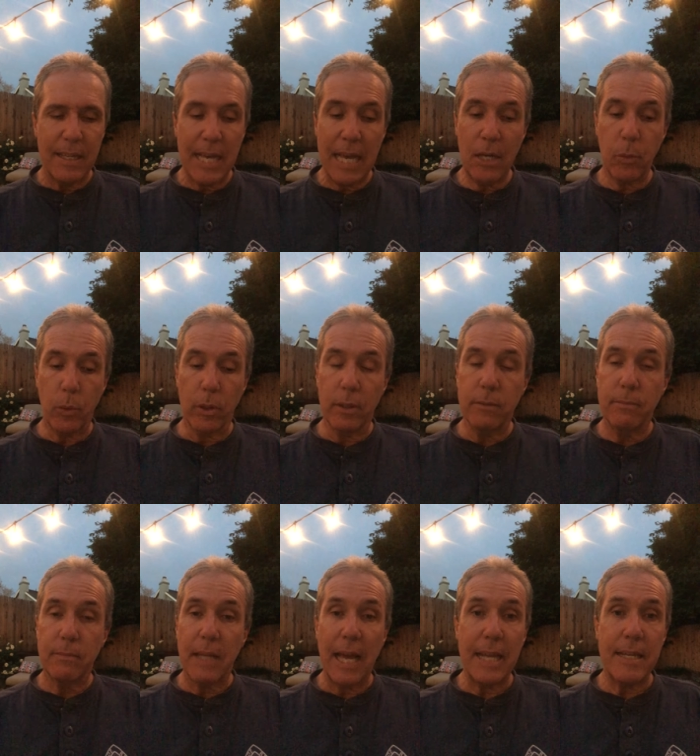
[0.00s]
Edward
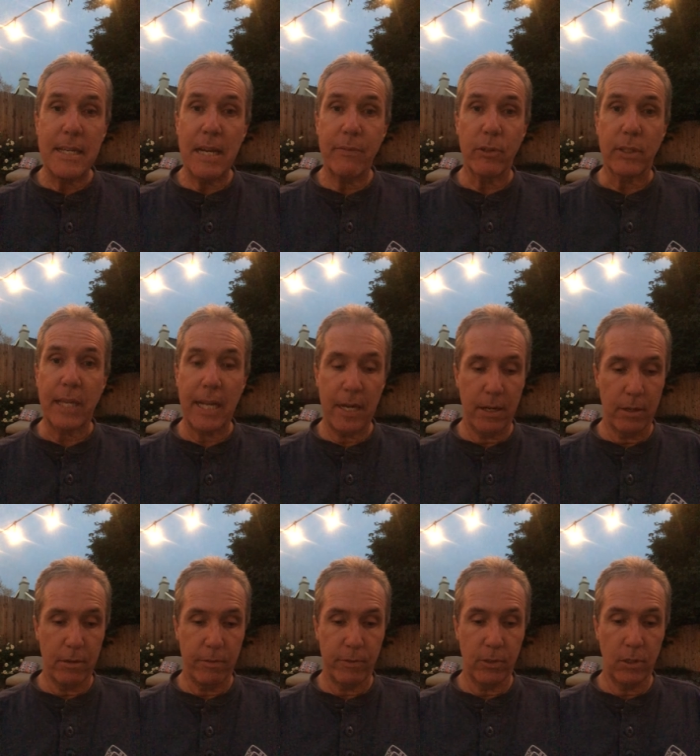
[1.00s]
had never
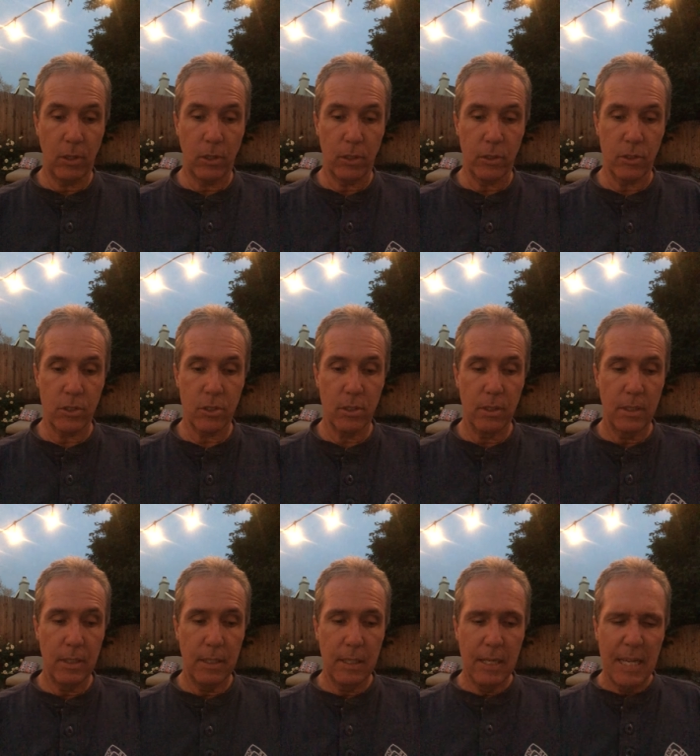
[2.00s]
cared for dolls.
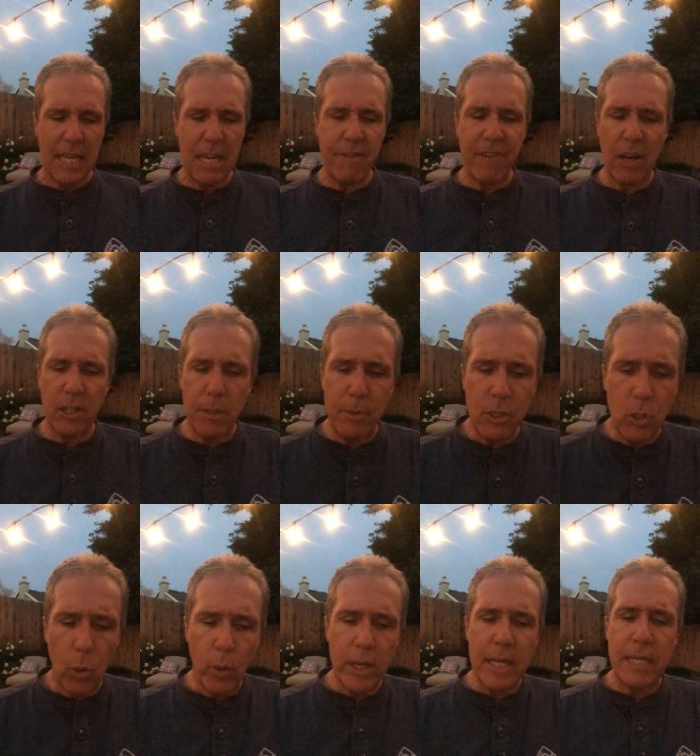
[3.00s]
He found them
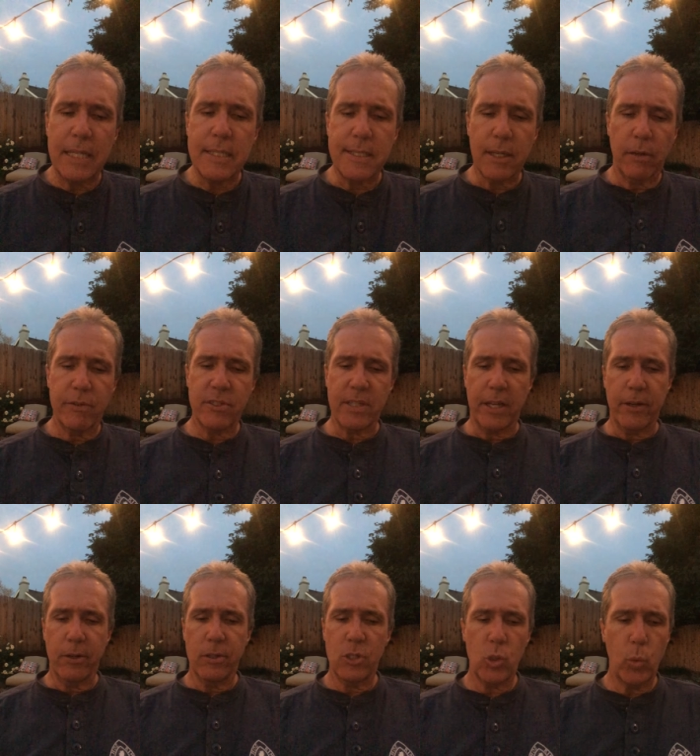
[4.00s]
annoying and
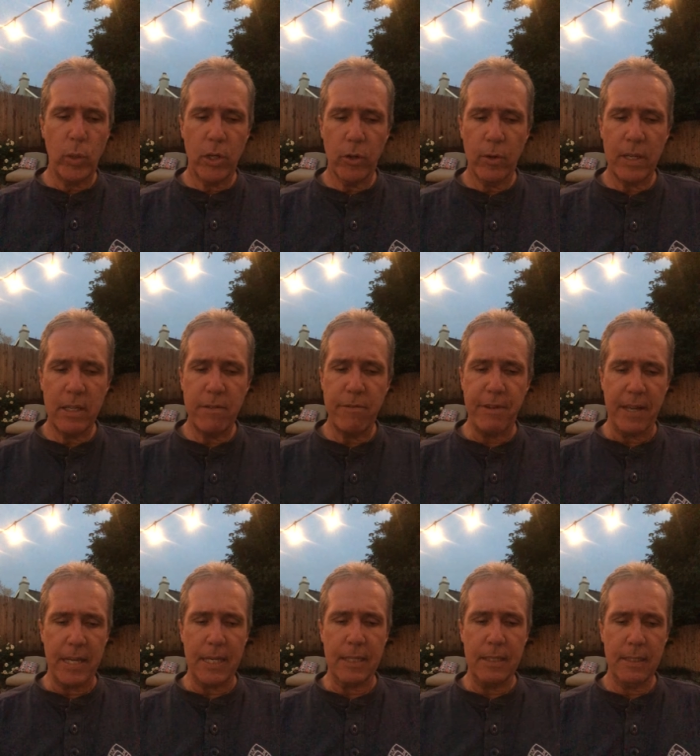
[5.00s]
self-centered, twittery and
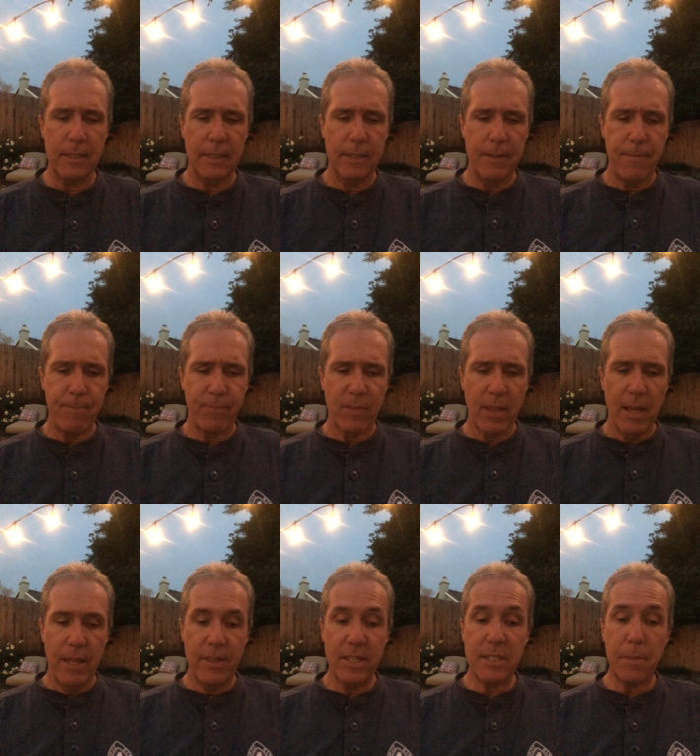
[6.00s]
vain.
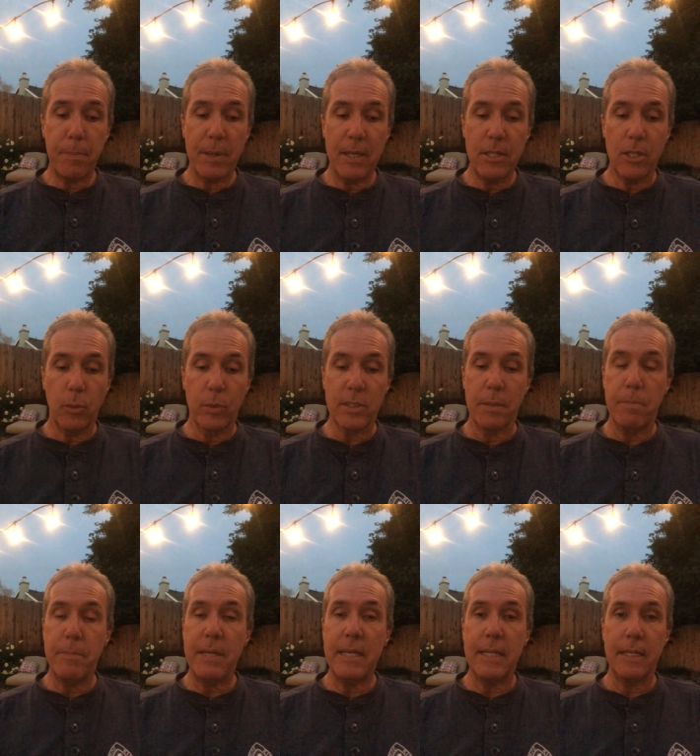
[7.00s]
This opinion was
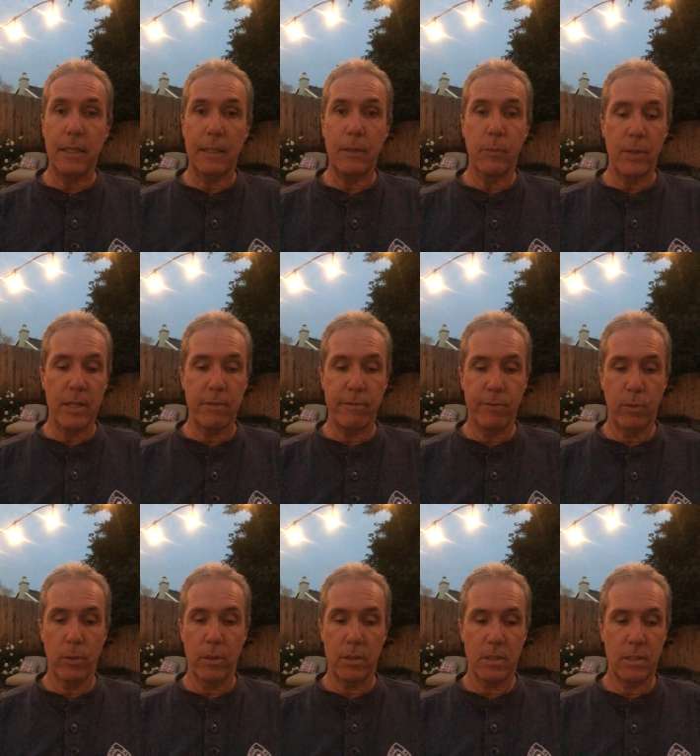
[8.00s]
immediately
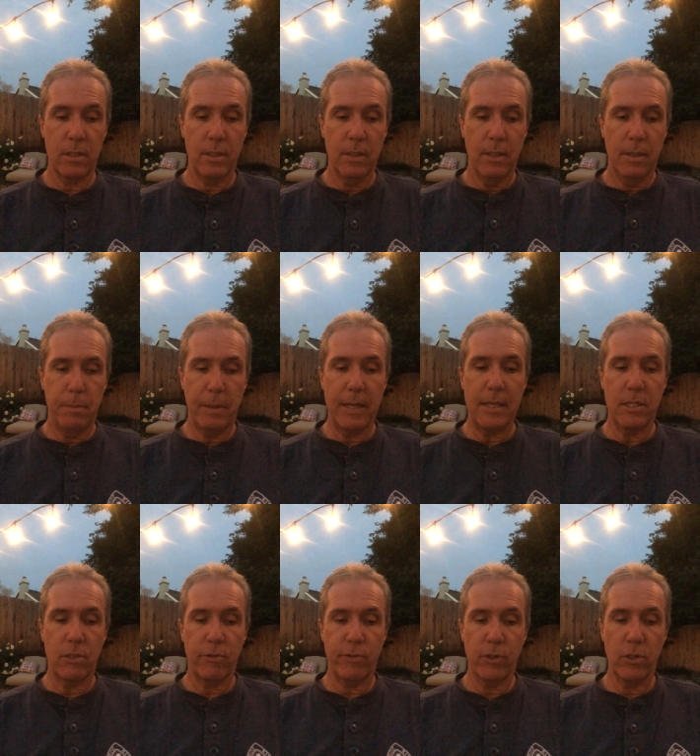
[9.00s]
reinforced by
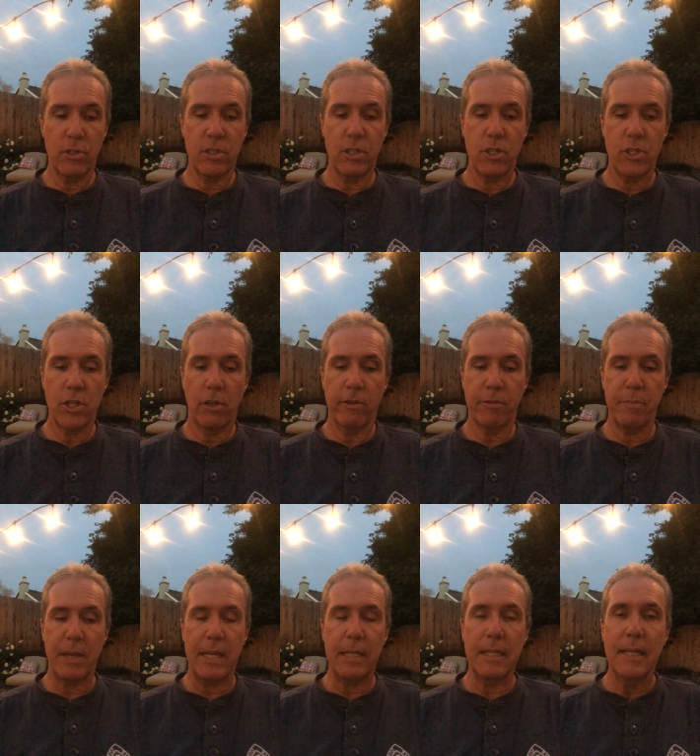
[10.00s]
his first
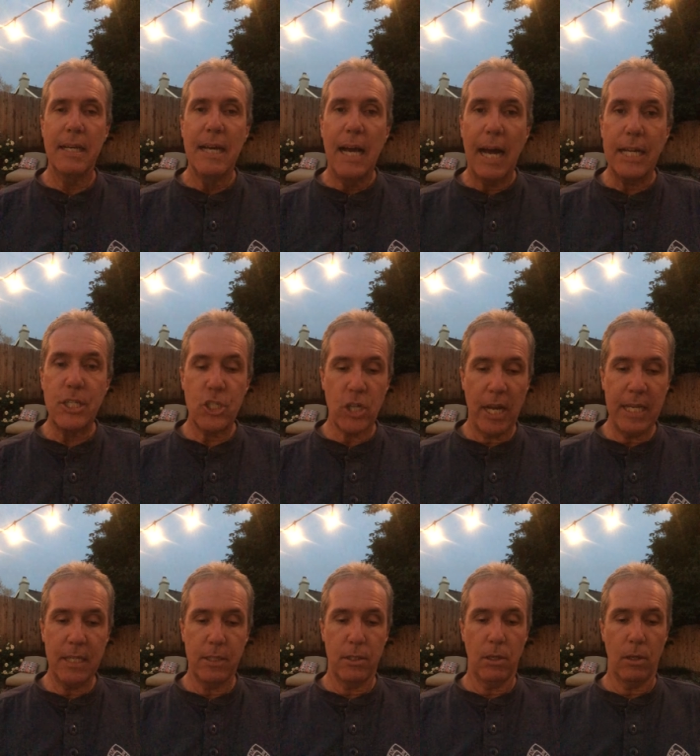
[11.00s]
shelf-mate, a
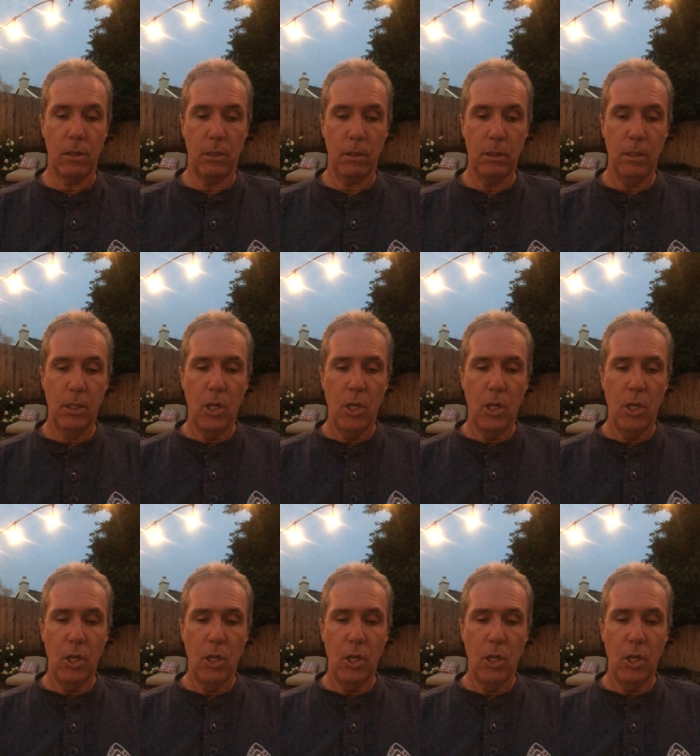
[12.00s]
china doll